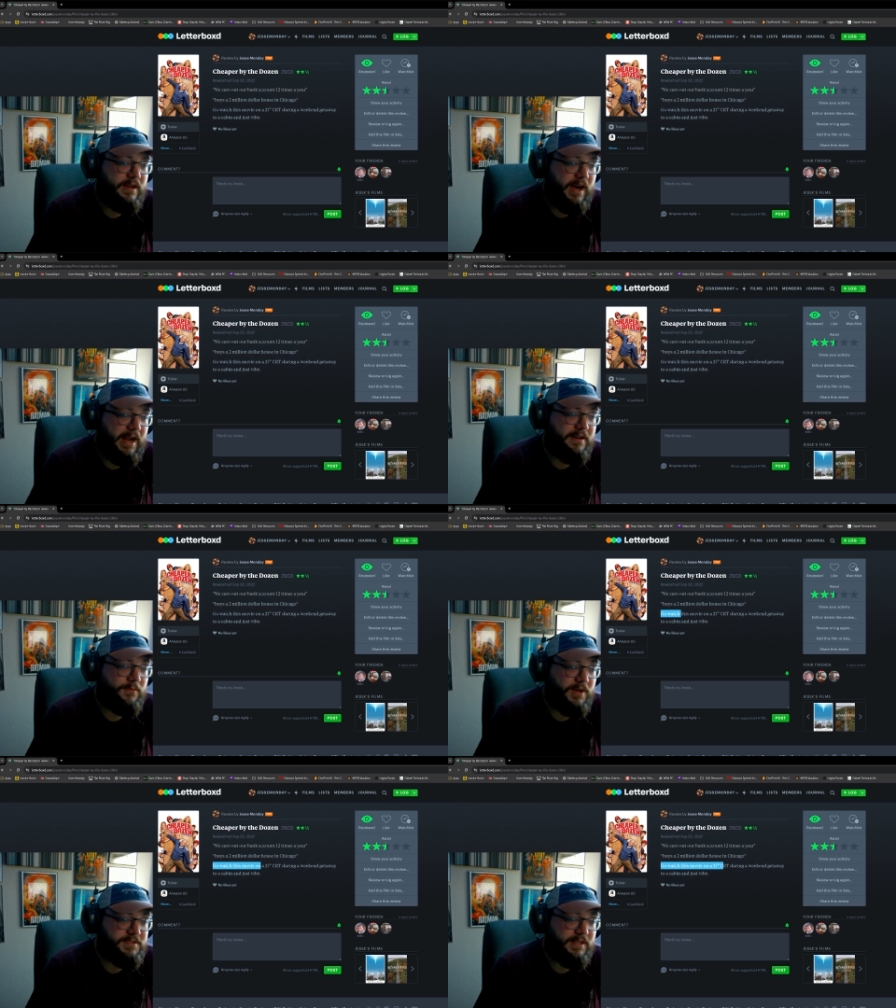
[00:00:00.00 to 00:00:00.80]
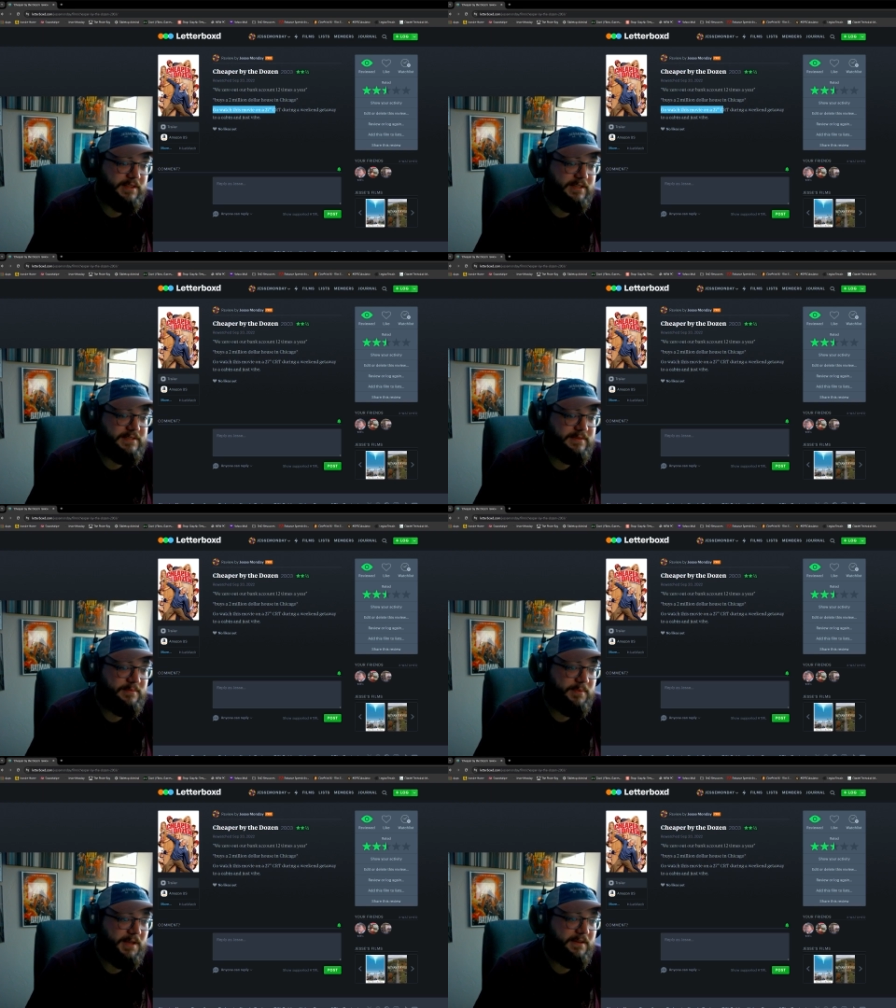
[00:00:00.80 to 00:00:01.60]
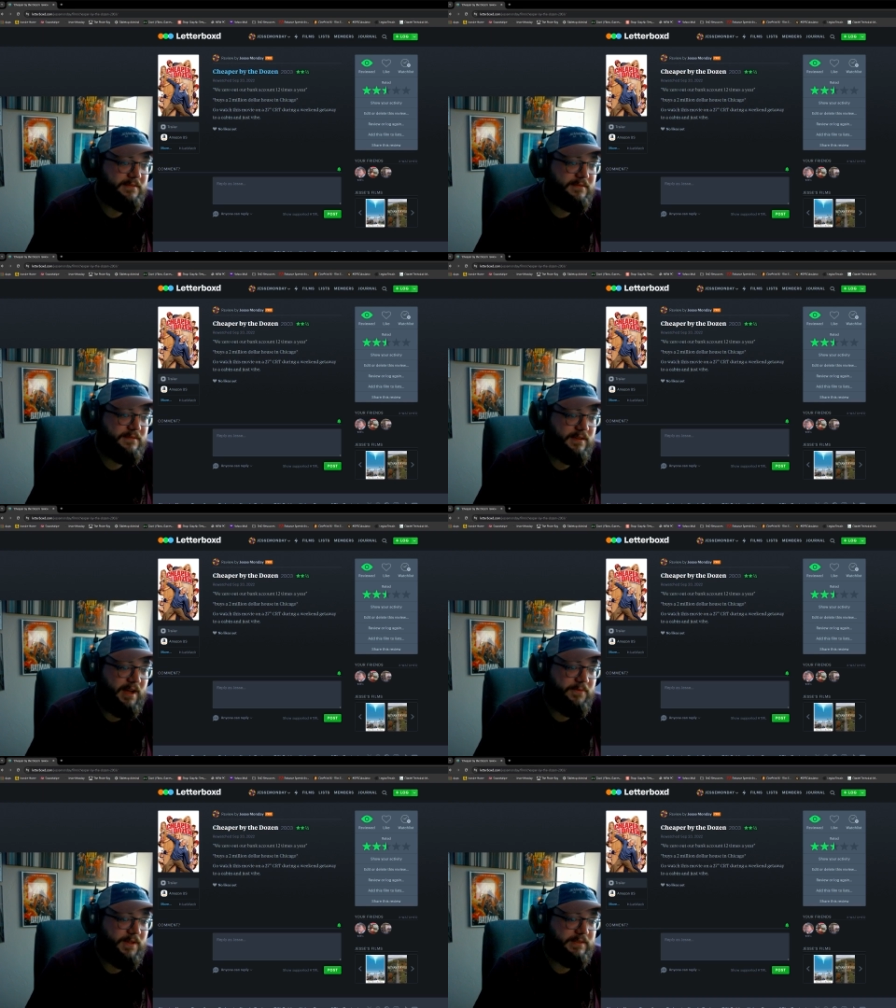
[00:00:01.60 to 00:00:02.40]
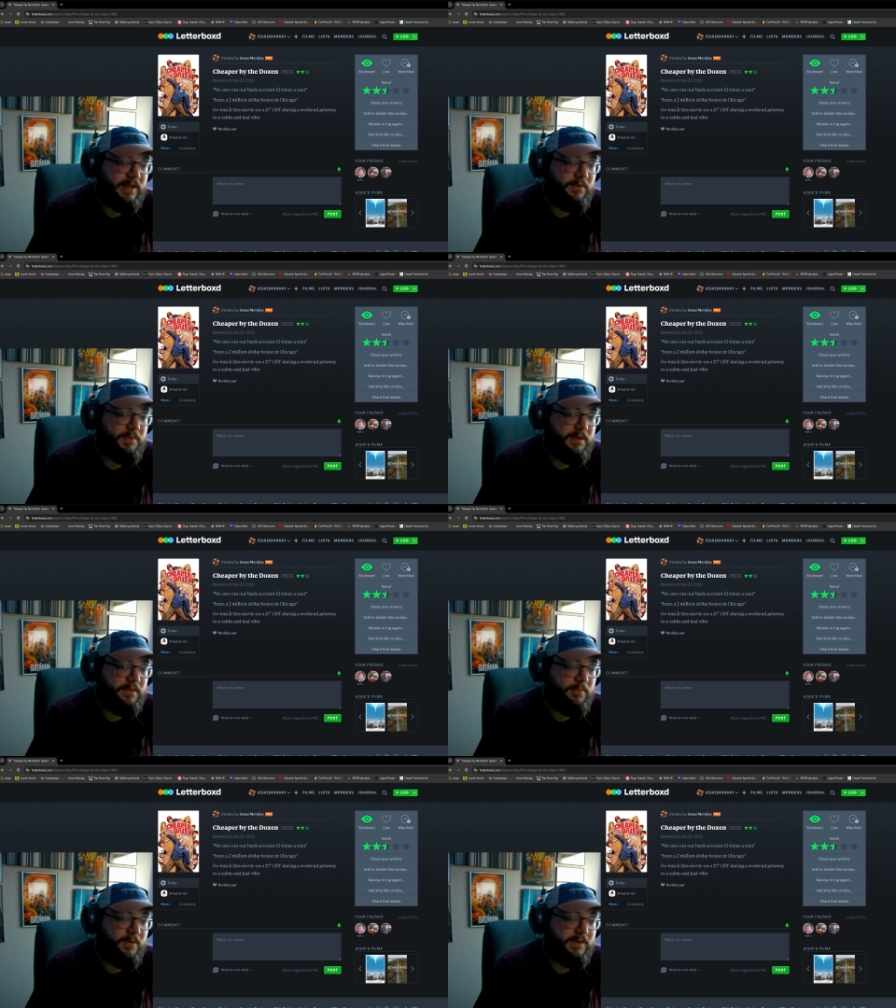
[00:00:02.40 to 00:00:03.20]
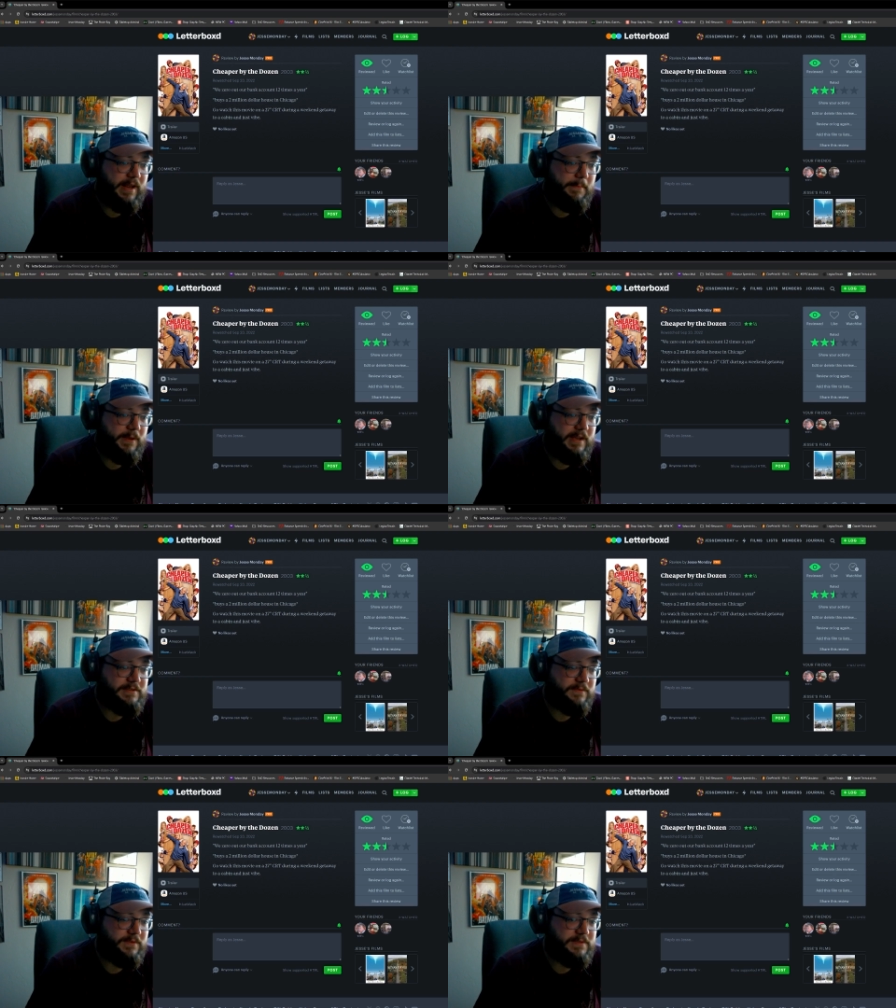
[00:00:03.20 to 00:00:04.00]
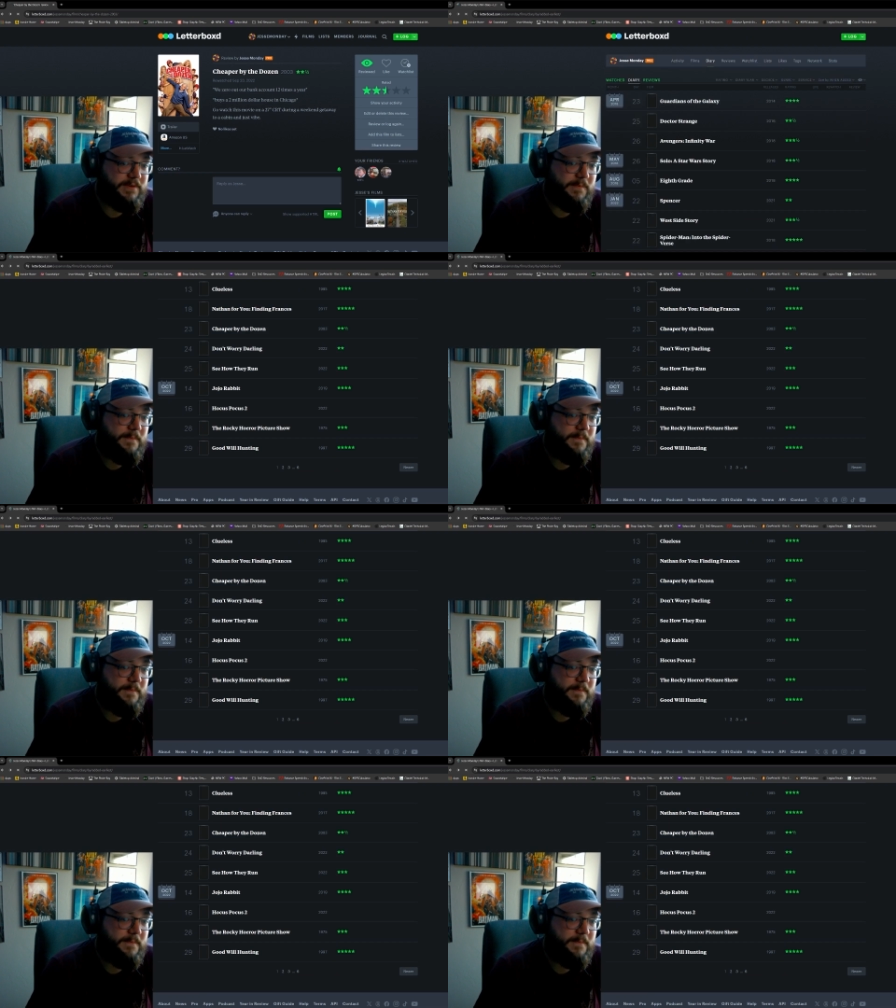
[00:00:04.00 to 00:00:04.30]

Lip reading: I didn't watch it like this, but I feel like that would be the perfect application for this film.